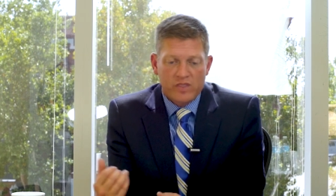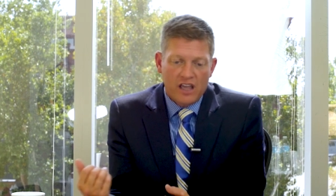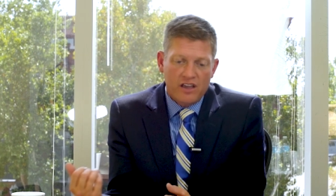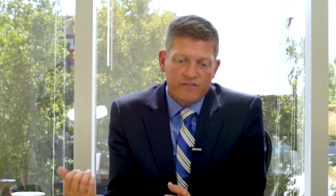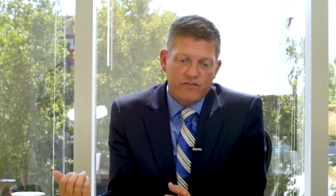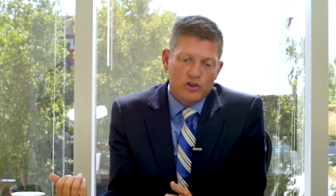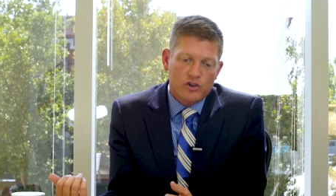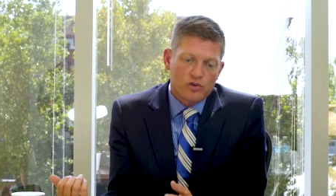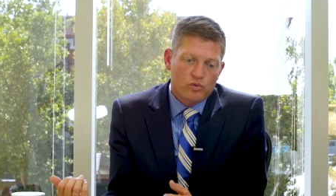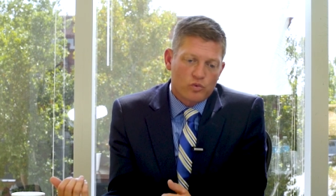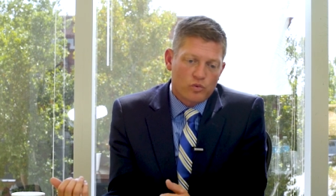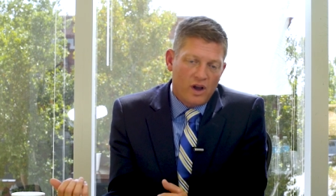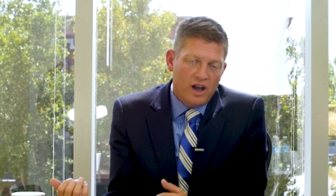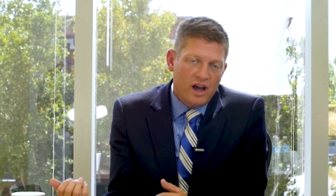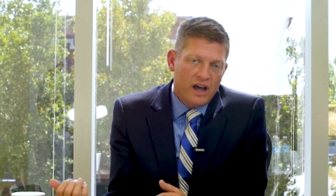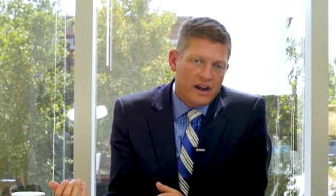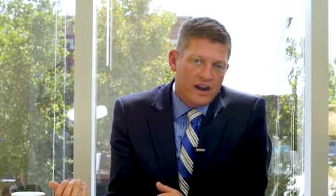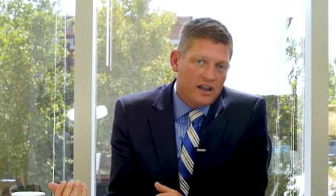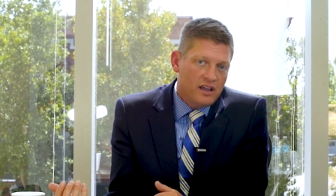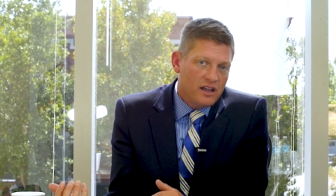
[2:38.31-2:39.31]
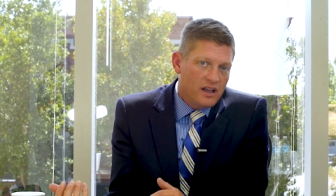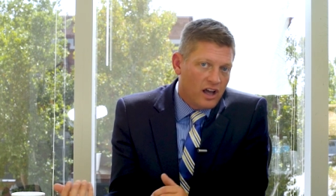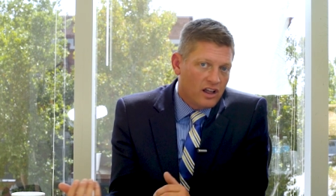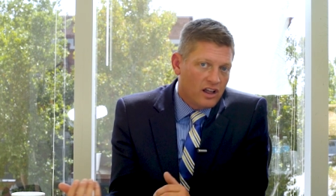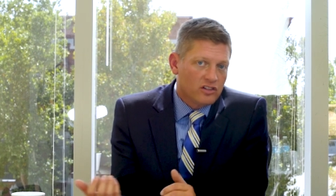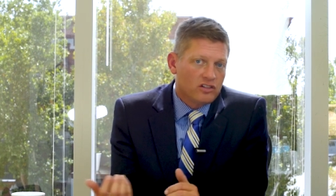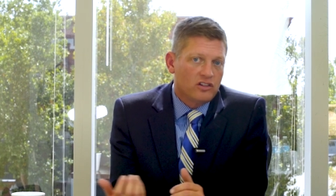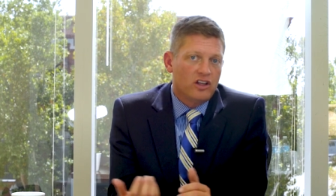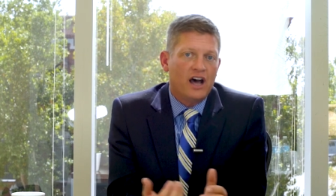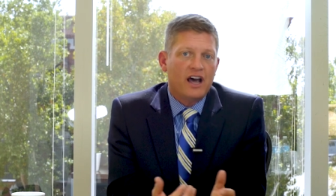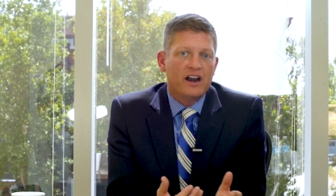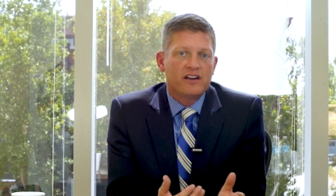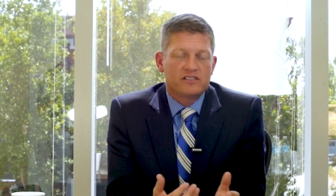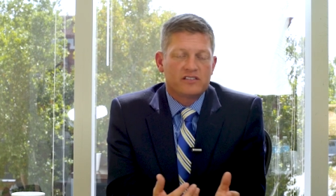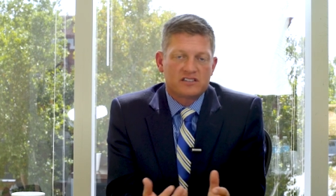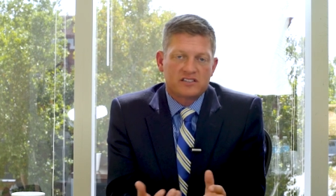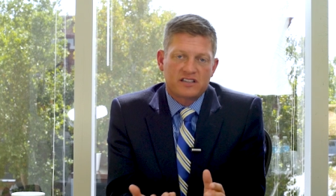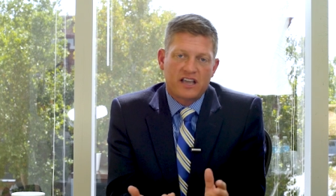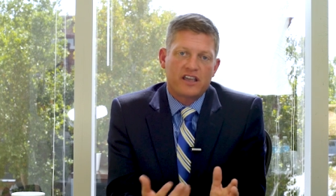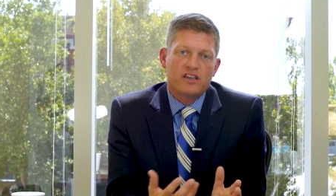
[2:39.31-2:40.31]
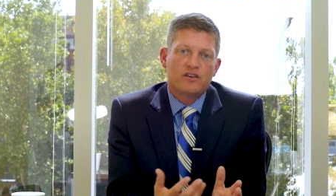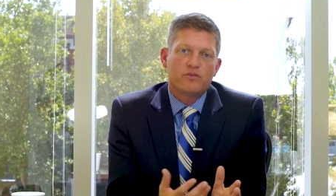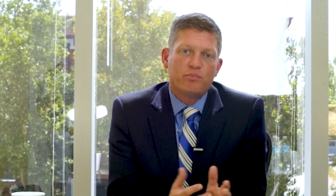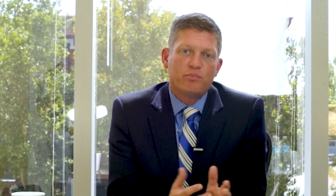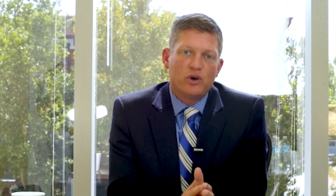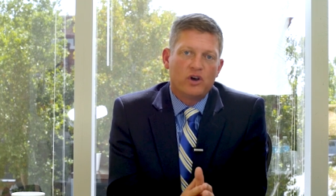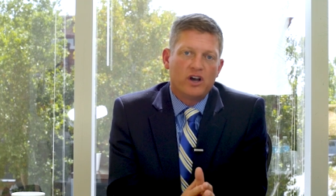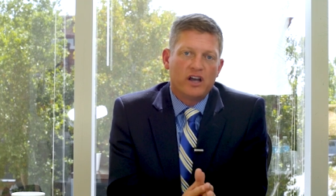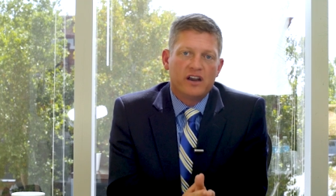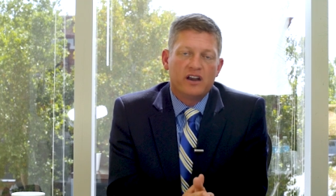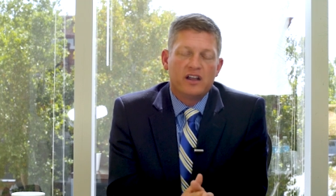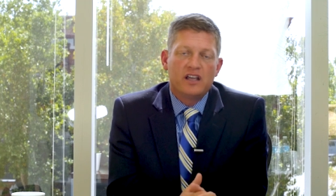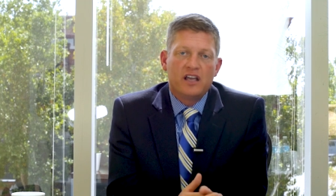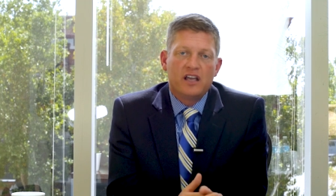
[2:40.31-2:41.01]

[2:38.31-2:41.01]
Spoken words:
If you run a lot of, let's say you put,